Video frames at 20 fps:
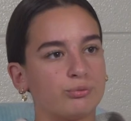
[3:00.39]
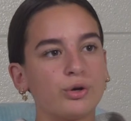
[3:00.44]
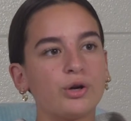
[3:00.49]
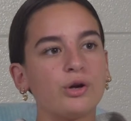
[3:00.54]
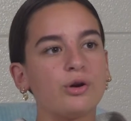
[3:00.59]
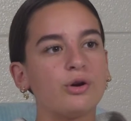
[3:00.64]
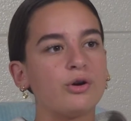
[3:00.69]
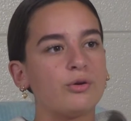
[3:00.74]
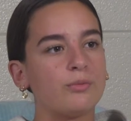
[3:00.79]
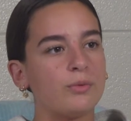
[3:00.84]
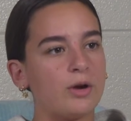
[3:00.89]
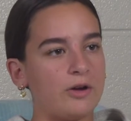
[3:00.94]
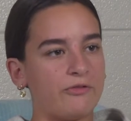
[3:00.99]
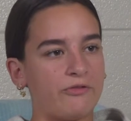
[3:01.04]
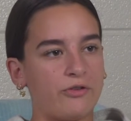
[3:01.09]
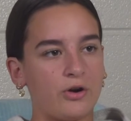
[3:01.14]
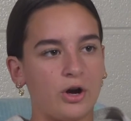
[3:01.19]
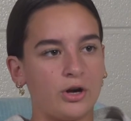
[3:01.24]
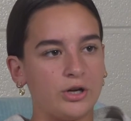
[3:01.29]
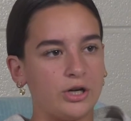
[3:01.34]
room
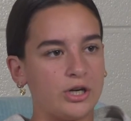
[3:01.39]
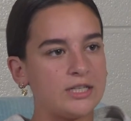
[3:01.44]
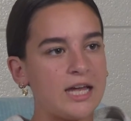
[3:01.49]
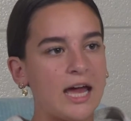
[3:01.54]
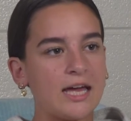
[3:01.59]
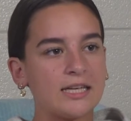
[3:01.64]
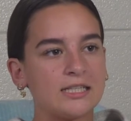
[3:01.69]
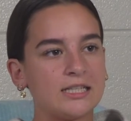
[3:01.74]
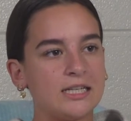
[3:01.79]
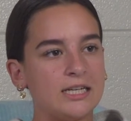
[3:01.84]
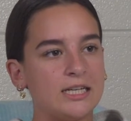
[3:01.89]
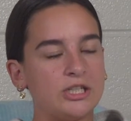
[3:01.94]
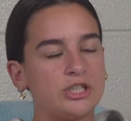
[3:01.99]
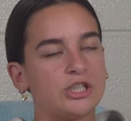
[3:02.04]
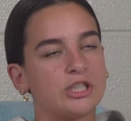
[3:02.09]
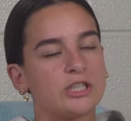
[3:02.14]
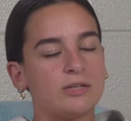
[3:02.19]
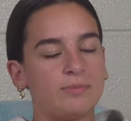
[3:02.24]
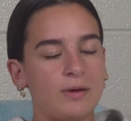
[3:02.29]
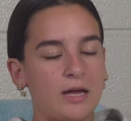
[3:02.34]
for all your testing,
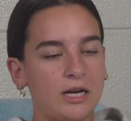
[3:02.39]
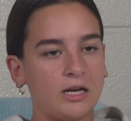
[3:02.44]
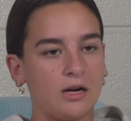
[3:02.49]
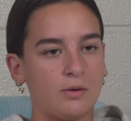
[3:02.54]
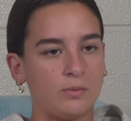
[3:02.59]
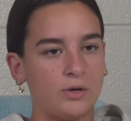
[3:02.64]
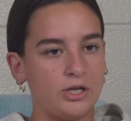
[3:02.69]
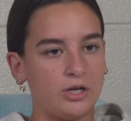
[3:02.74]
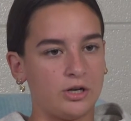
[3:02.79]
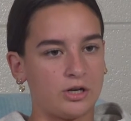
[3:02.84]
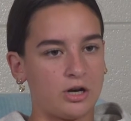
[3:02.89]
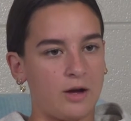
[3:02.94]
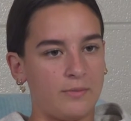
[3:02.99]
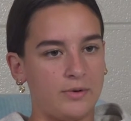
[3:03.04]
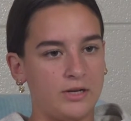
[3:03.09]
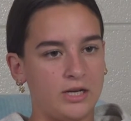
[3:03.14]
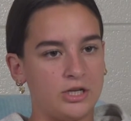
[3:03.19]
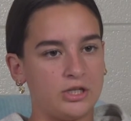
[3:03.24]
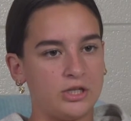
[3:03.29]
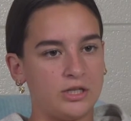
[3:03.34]
just depending on what your
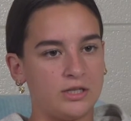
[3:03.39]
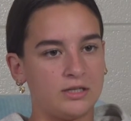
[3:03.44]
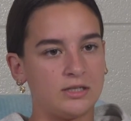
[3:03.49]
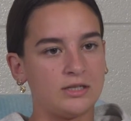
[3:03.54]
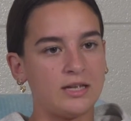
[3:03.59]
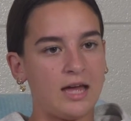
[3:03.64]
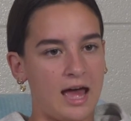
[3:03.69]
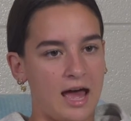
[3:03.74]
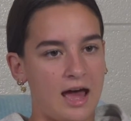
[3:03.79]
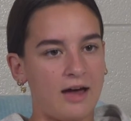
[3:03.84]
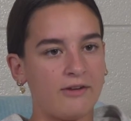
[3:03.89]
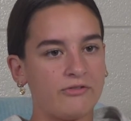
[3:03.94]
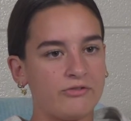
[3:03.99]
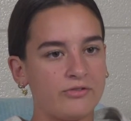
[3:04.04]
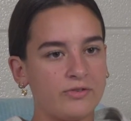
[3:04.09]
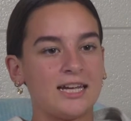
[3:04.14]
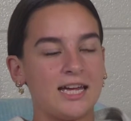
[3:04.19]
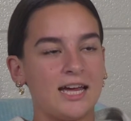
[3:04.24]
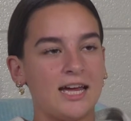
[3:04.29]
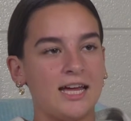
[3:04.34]
accommodations
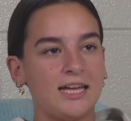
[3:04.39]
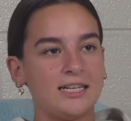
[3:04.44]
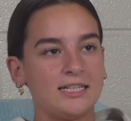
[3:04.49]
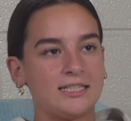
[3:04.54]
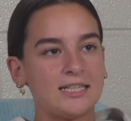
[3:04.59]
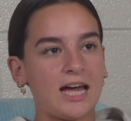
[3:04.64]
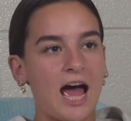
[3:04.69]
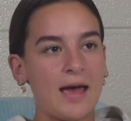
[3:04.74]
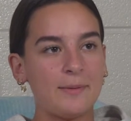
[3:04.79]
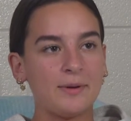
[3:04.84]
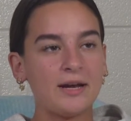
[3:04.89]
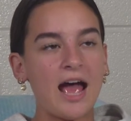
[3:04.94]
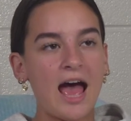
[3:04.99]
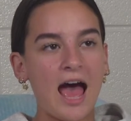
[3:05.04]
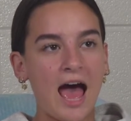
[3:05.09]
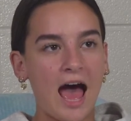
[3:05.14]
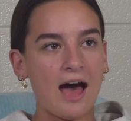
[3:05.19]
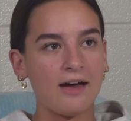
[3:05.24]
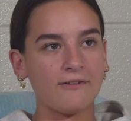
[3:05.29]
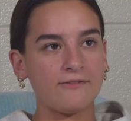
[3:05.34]
have. I get time and a
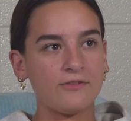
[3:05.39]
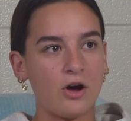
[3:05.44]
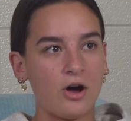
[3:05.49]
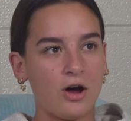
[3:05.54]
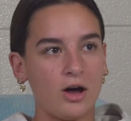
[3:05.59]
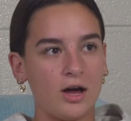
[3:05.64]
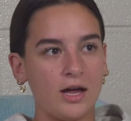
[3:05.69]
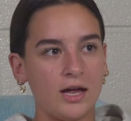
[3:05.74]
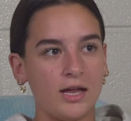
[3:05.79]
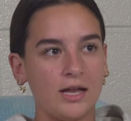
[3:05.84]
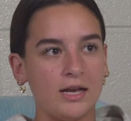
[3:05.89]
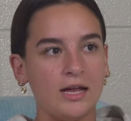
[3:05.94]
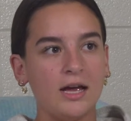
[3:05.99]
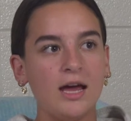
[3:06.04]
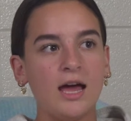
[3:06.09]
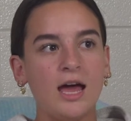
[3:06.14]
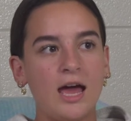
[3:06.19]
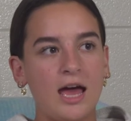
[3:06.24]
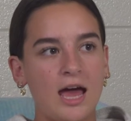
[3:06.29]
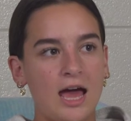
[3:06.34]
half on
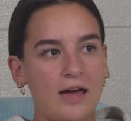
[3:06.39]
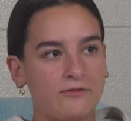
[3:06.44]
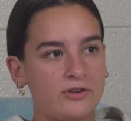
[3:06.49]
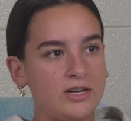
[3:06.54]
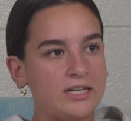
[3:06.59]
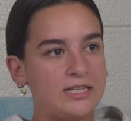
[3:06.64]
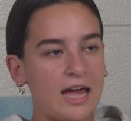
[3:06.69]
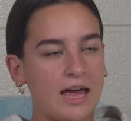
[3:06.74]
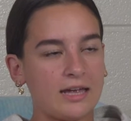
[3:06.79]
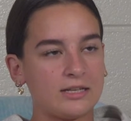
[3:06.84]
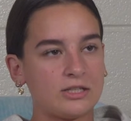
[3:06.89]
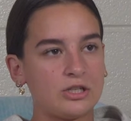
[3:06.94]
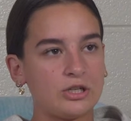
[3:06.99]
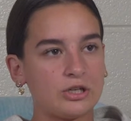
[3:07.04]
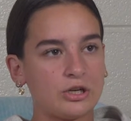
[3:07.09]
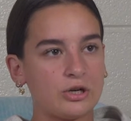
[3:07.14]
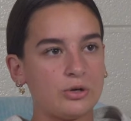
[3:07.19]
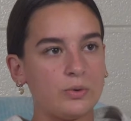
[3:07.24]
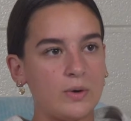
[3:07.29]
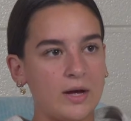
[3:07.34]
every test
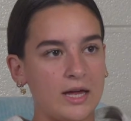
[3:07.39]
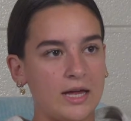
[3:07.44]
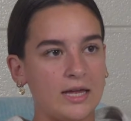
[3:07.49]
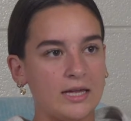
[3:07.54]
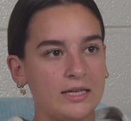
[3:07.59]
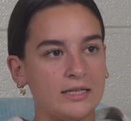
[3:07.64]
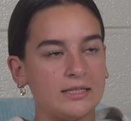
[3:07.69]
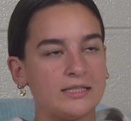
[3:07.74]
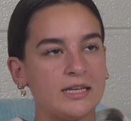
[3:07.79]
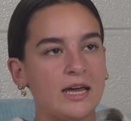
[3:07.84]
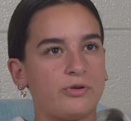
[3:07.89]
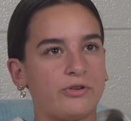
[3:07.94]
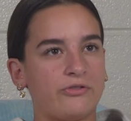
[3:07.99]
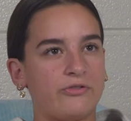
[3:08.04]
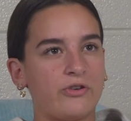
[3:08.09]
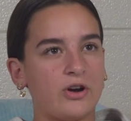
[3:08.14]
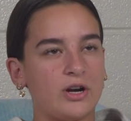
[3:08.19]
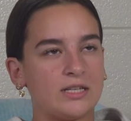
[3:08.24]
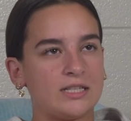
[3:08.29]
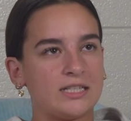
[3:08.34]
or quiz,
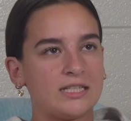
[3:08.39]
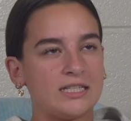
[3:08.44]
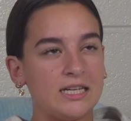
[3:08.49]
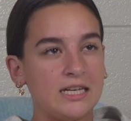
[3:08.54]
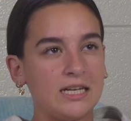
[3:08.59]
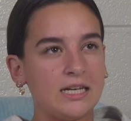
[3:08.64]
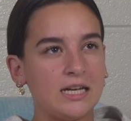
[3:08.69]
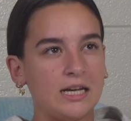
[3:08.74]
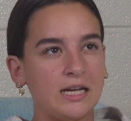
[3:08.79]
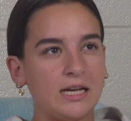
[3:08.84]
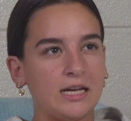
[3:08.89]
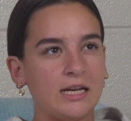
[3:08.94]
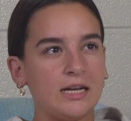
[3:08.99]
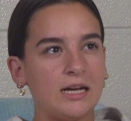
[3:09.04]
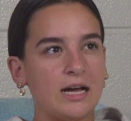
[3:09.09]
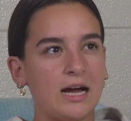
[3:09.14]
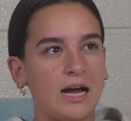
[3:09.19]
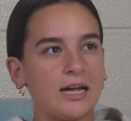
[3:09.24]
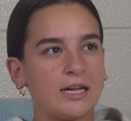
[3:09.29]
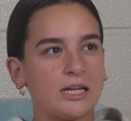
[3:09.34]
preferred
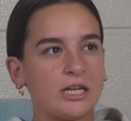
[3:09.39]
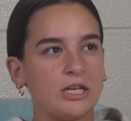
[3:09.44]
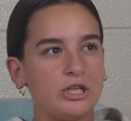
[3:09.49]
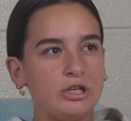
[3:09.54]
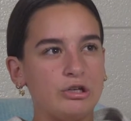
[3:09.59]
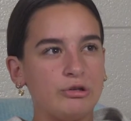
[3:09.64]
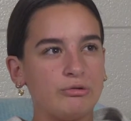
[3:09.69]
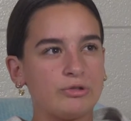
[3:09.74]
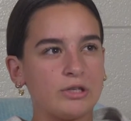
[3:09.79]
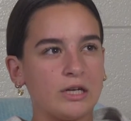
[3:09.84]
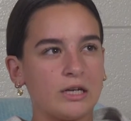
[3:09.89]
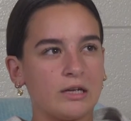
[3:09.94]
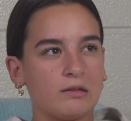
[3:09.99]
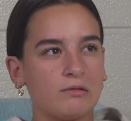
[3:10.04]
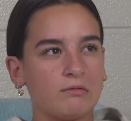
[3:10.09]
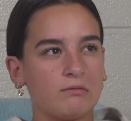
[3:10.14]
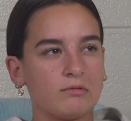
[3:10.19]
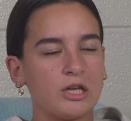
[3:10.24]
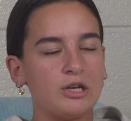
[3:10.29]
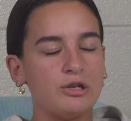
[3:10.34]
seating. I can use
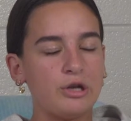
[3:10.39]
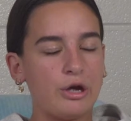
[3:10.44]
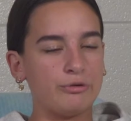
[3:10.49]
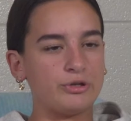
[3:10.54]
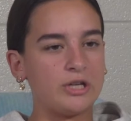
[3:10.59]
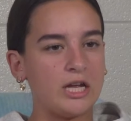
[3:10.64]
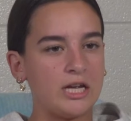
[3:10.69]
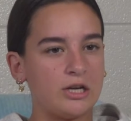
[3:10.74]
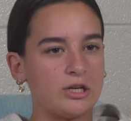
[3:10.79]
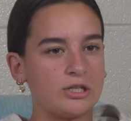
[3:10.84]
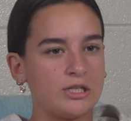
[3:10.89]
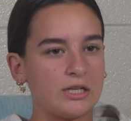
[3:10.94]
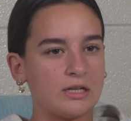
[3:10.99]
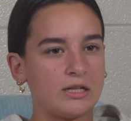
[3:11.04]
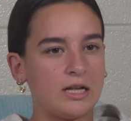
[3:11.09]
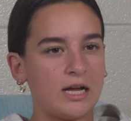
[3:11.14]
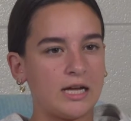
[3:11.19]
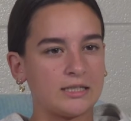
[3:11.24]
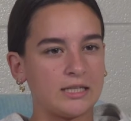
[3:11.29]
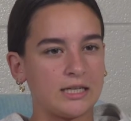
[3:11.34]
like the note takers in
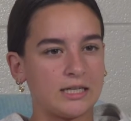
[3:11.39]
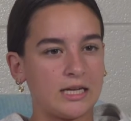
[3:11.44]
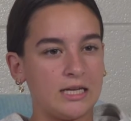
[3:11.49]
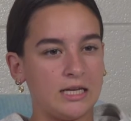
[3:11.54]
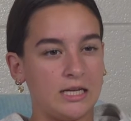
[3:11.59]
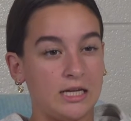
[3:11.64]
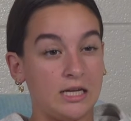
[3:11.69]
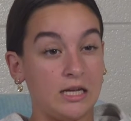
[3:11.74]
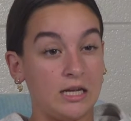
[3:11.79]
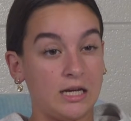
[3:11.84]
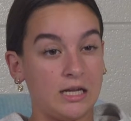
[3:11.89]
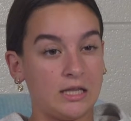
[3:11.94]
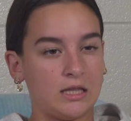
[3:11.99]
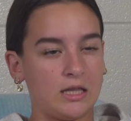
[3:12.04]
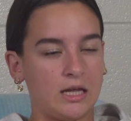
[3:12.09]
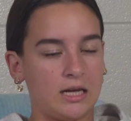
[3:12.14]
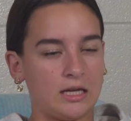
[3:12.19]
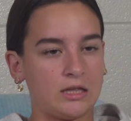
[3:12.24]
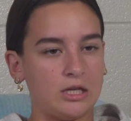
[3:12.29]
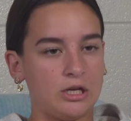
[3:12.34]
class, like I can get
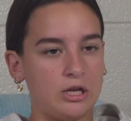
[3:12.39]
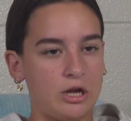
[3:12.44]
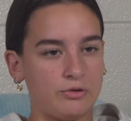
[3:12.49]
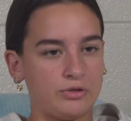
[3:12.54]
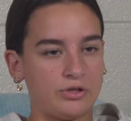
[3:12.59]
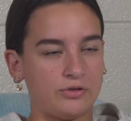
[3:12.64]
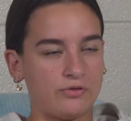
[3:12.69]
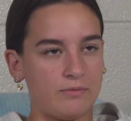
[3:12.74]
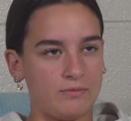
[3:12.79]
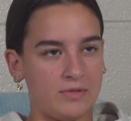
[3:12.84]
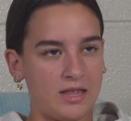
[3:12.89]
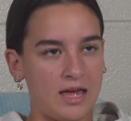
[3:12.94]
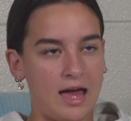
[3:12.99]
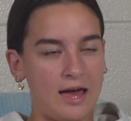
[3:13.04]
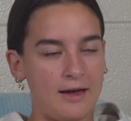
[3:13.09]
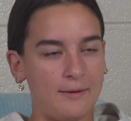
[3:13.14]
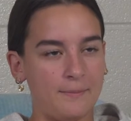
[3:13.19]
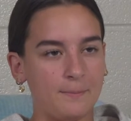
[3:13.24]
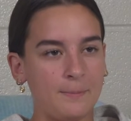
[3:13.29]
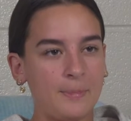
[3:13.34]
like the notes from
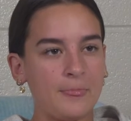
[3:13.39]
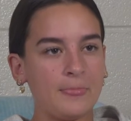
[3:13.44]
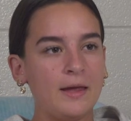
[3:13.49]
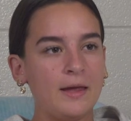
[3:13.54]
them.